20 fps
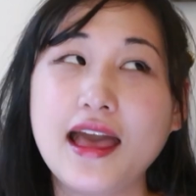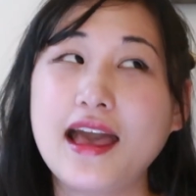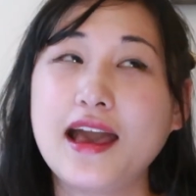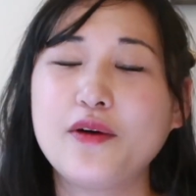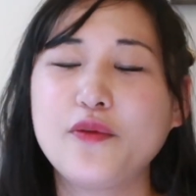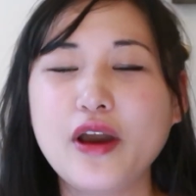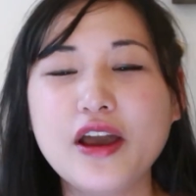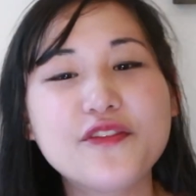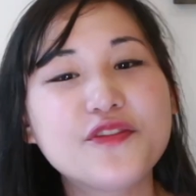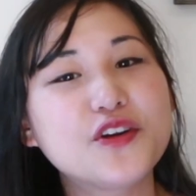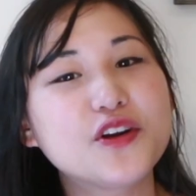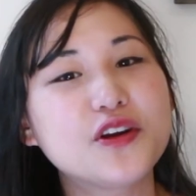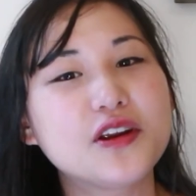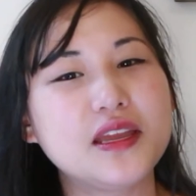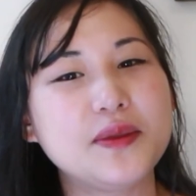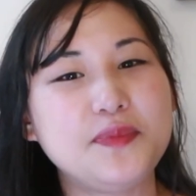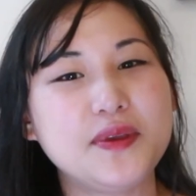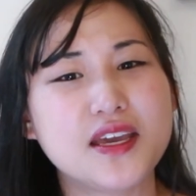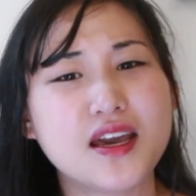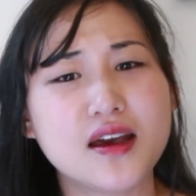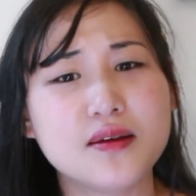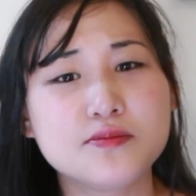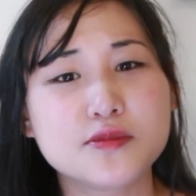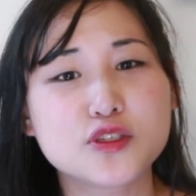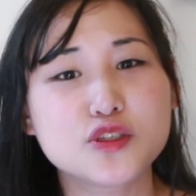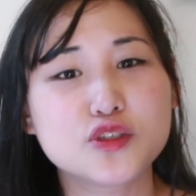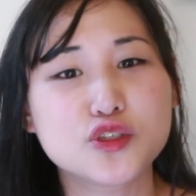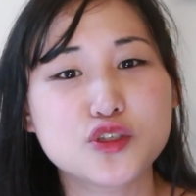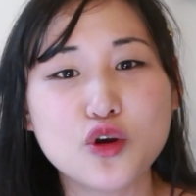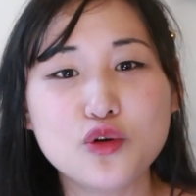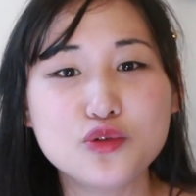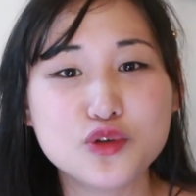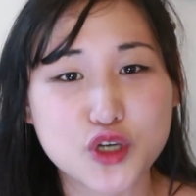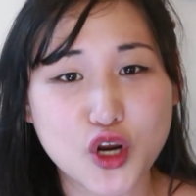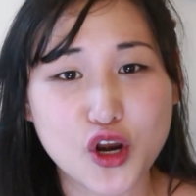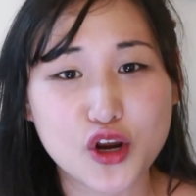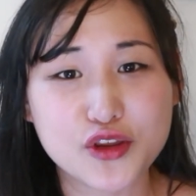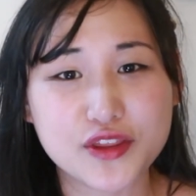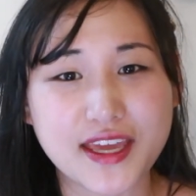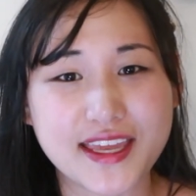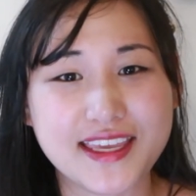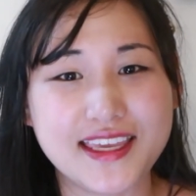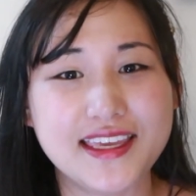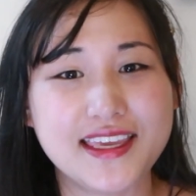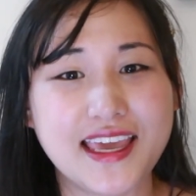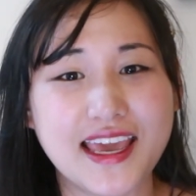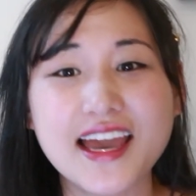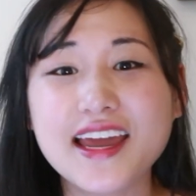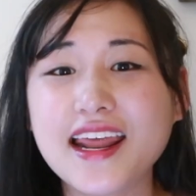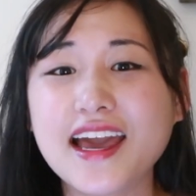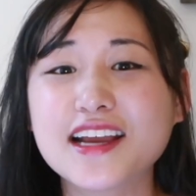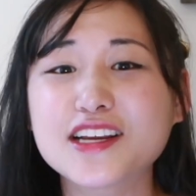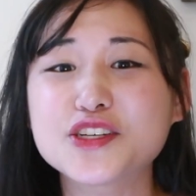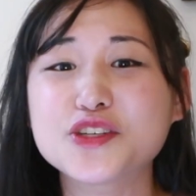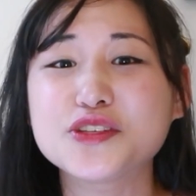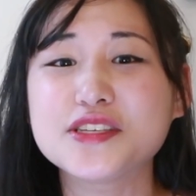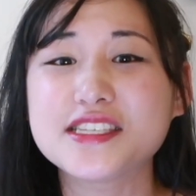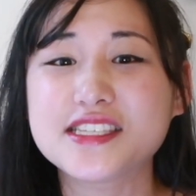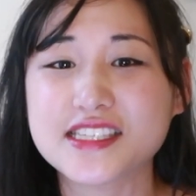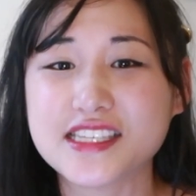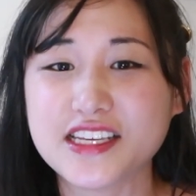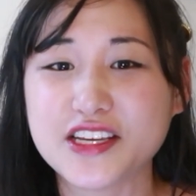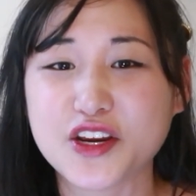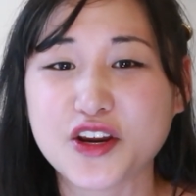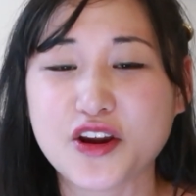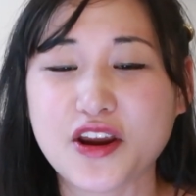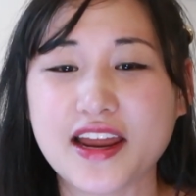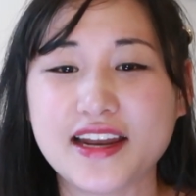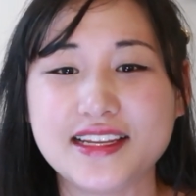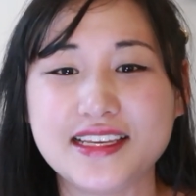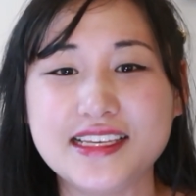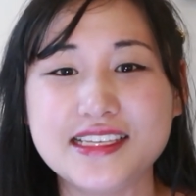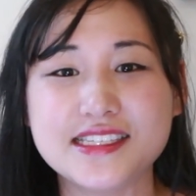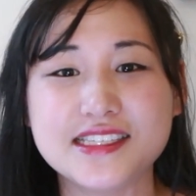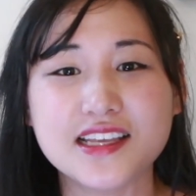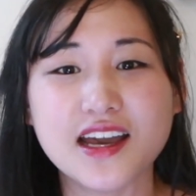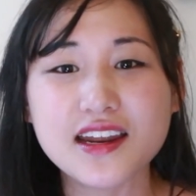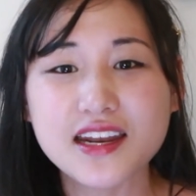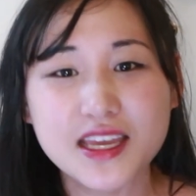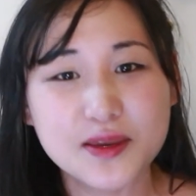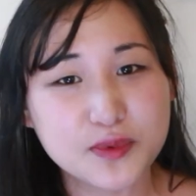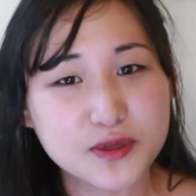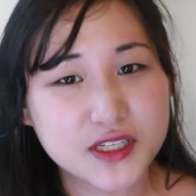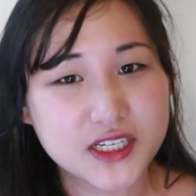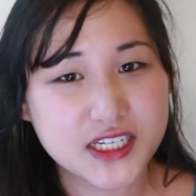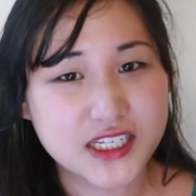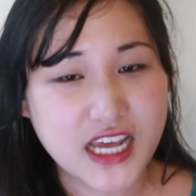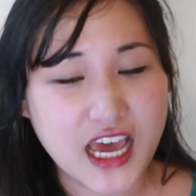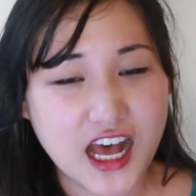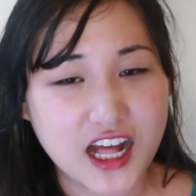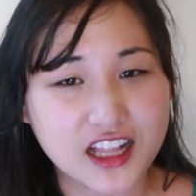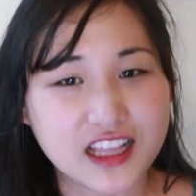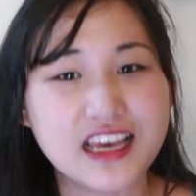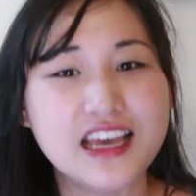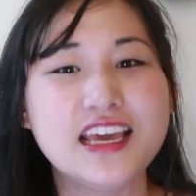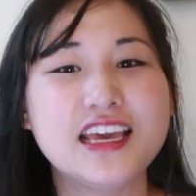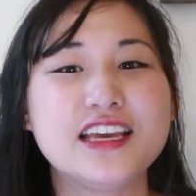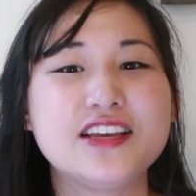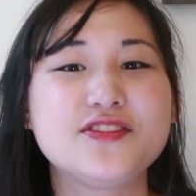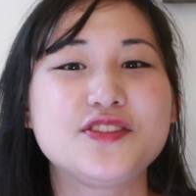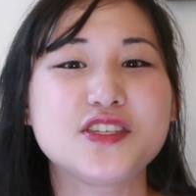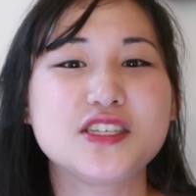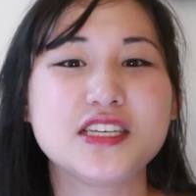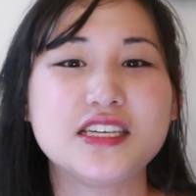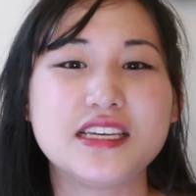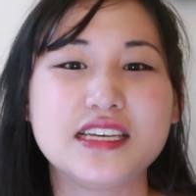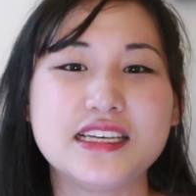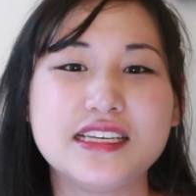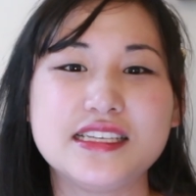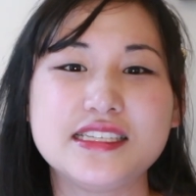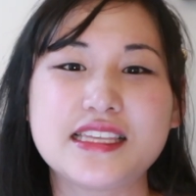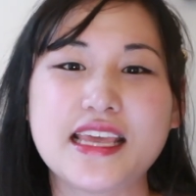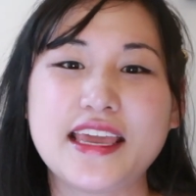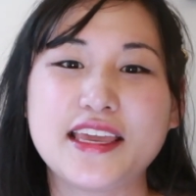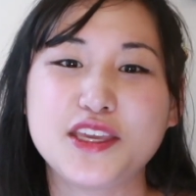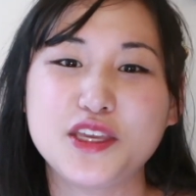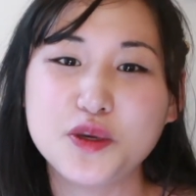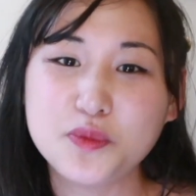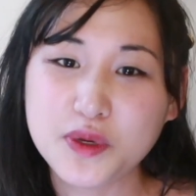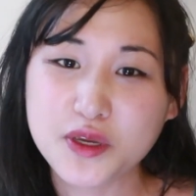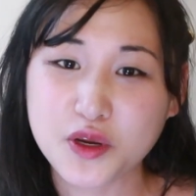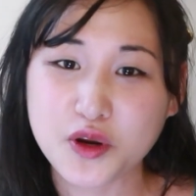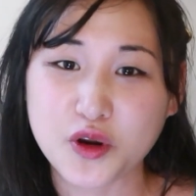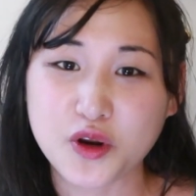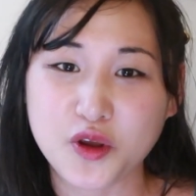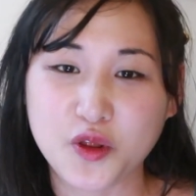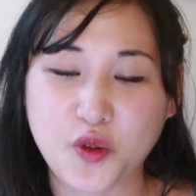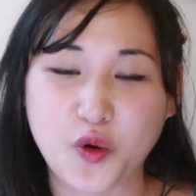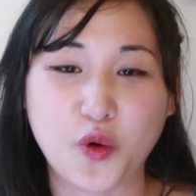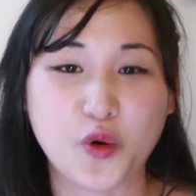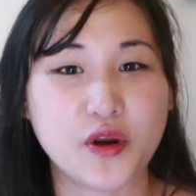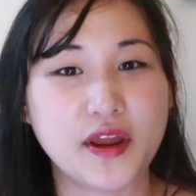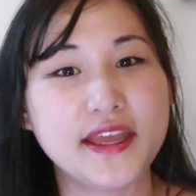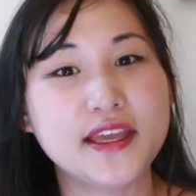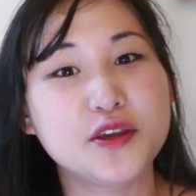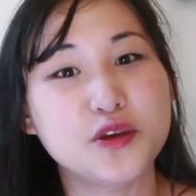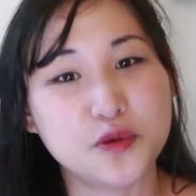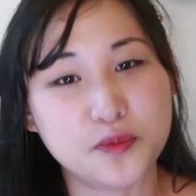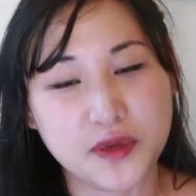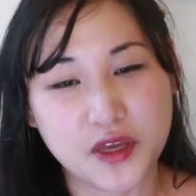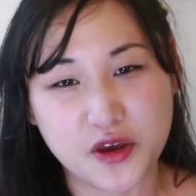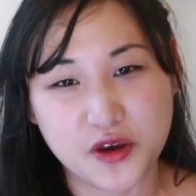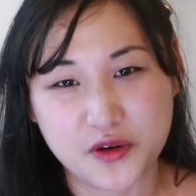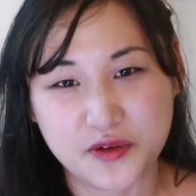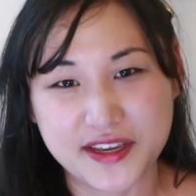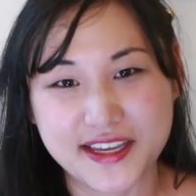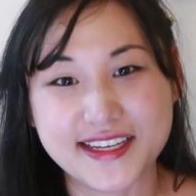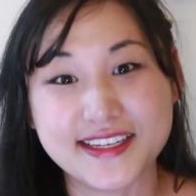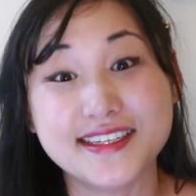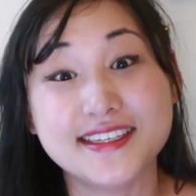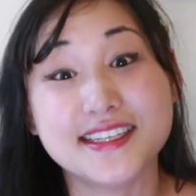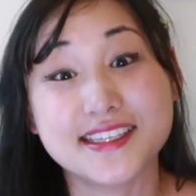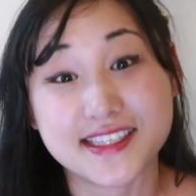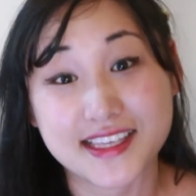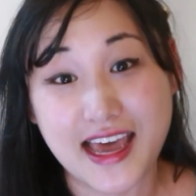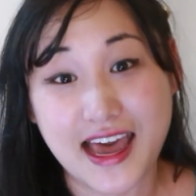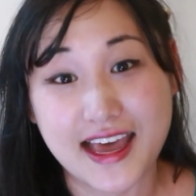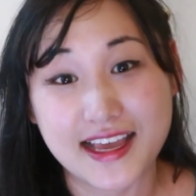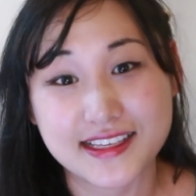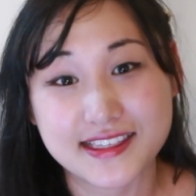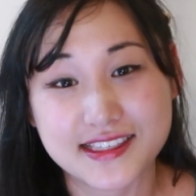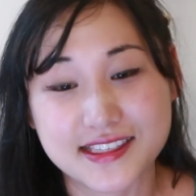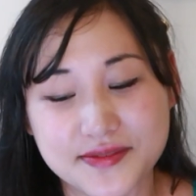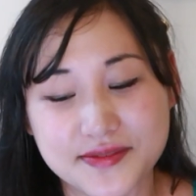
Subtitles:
However, it becomes so dark that he can't actually see her, and he's not able to tell if she is a human girl or a Gumiho in disguise.